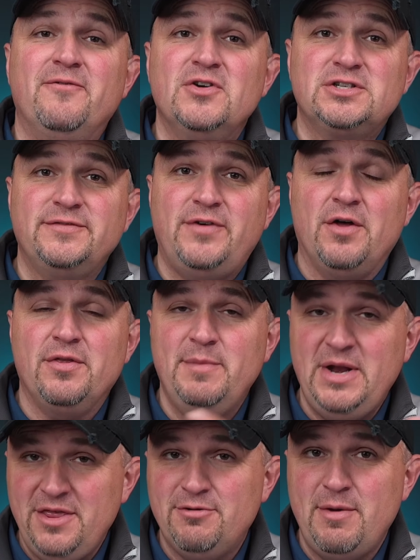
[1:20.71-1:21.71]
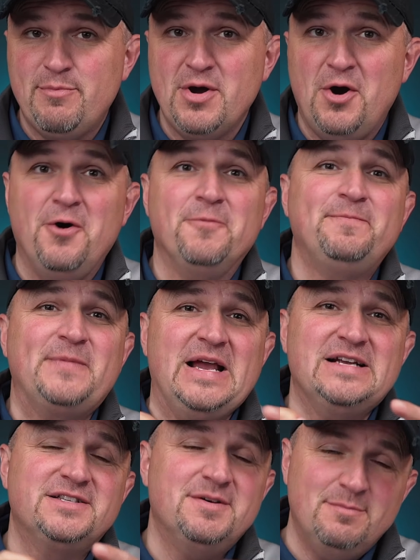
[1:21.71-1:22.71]
First of all, the Mini 3 Pro
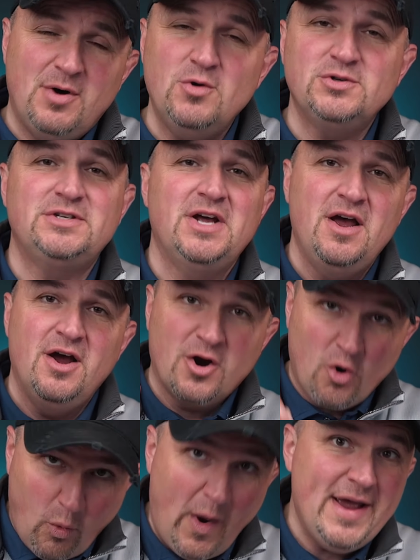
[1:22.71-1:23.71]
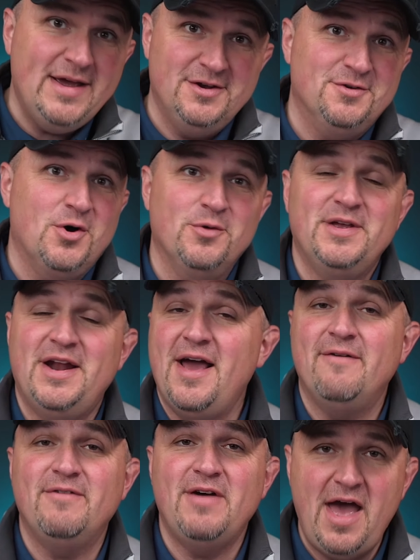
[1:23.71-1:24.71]
is the most quiet drone that
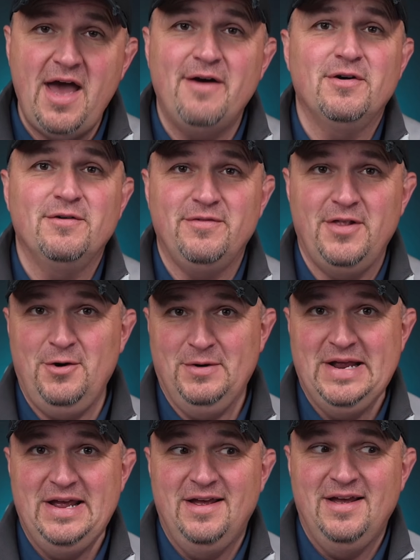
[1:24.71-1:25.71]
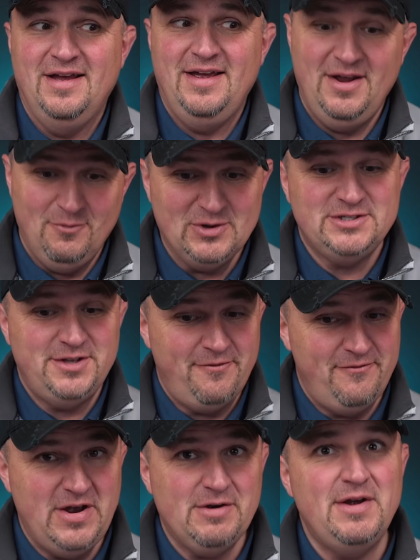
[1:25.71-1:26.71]
I have ever flown. It was
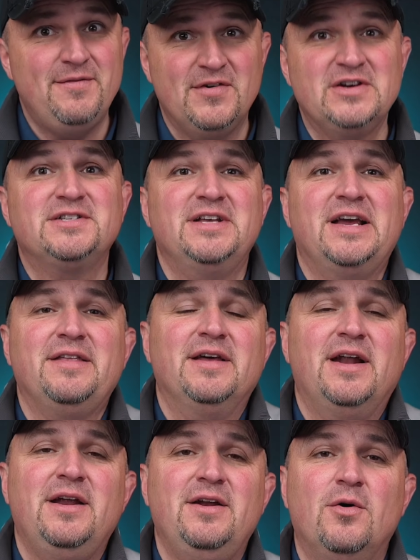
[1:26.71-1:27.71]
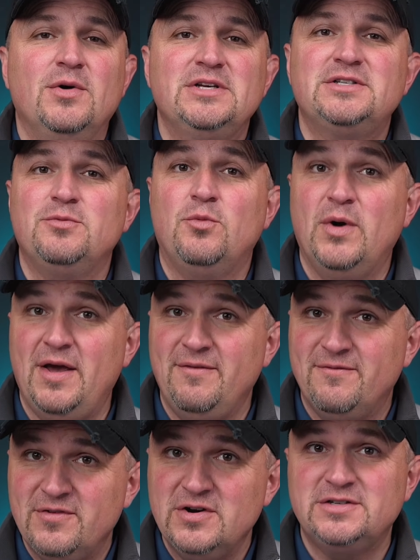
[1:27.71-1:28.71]
the very first thing that I noticed when I
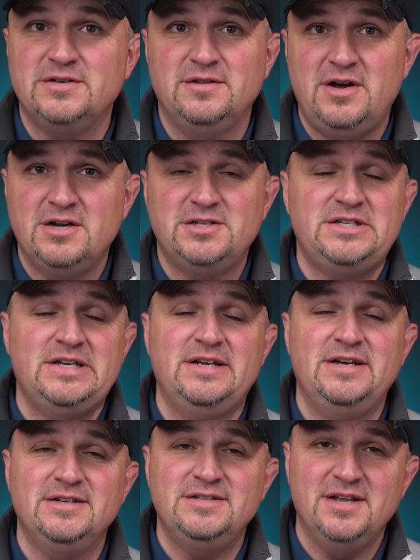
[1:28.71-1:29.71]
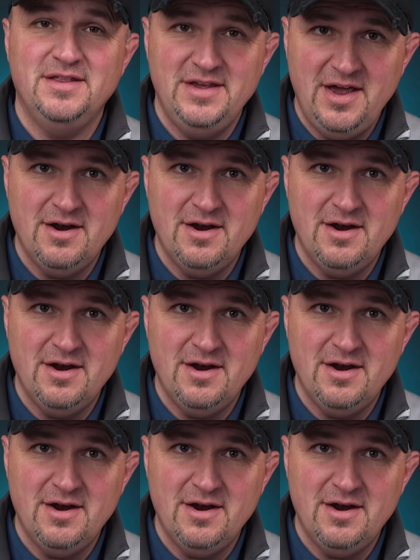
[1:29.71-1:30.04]
first launched it into the